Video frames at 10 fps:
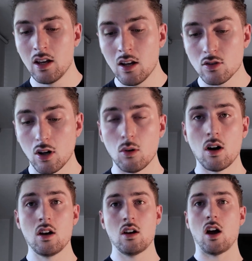So
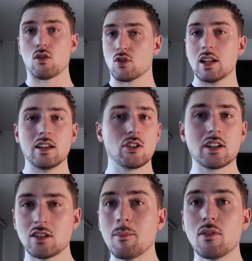a really good
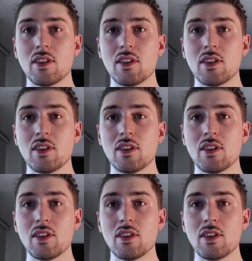example of